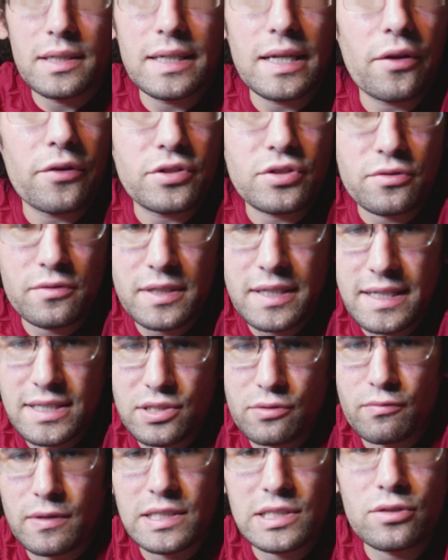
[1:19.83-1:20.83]
Now, the screen has
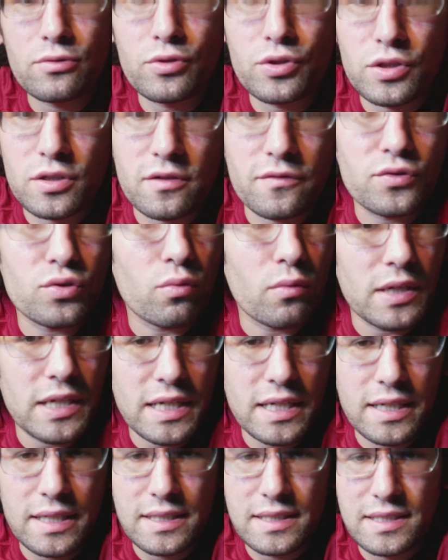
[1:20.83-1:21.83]
a resolution of
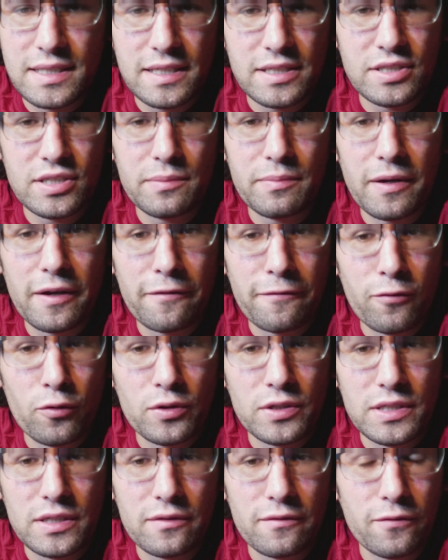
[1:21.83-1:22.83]
2960 by
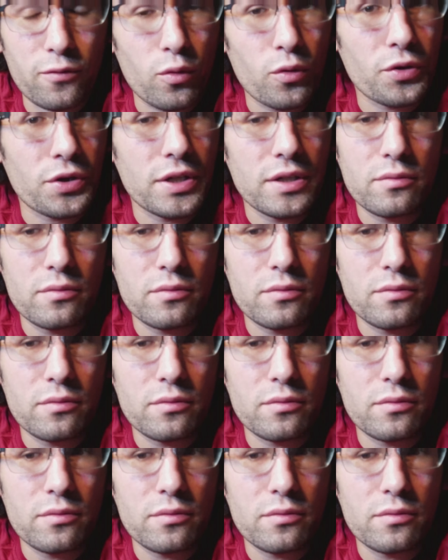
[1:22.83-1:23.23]
1440